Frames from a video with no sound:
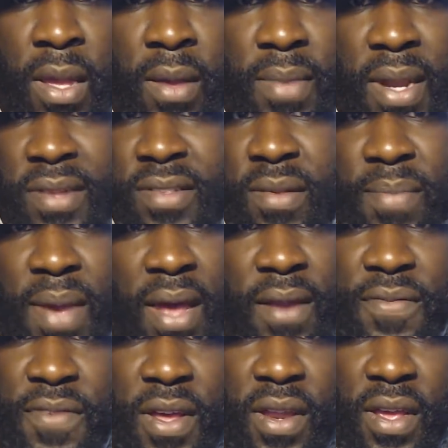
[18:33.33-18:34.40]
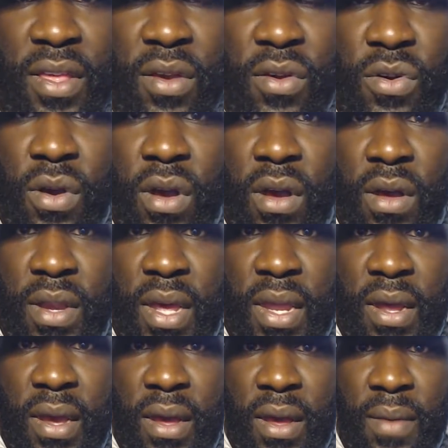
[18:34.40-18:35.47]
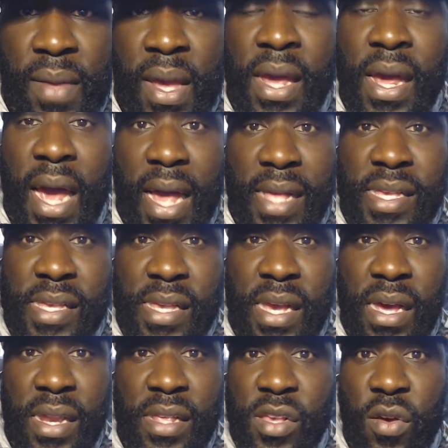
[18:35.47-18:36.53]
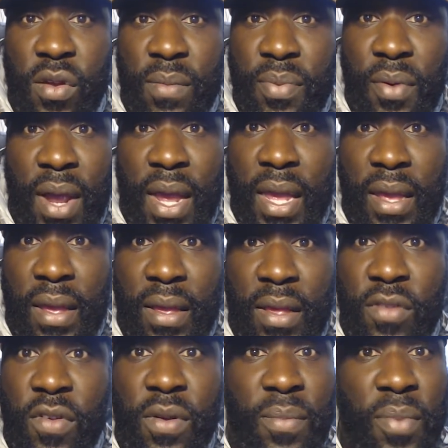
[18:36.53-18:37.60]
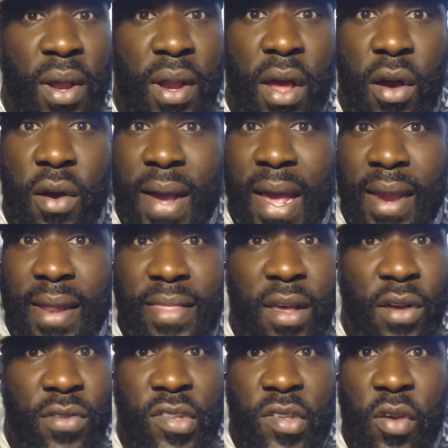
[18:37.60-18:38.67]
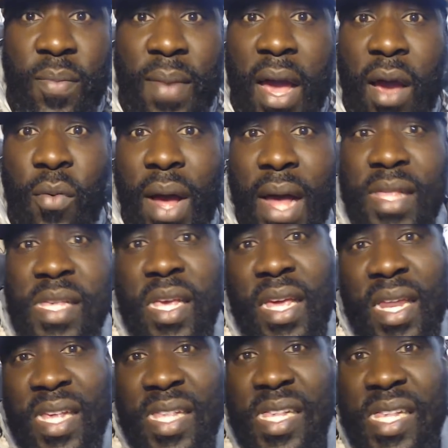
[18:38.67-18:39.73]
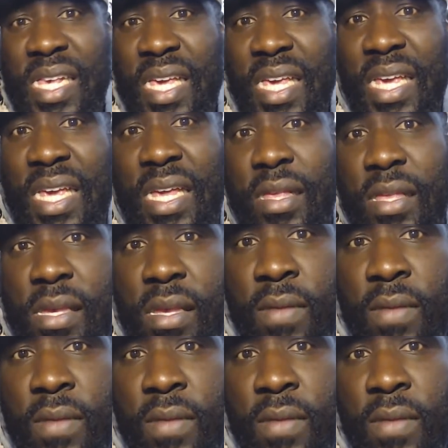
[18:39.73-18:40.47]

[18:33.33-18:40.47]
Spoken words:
But that's the battlefield that Hasatan is going to bring. He's going to bring all kind of thoughts in your mind. Why? To get a seed.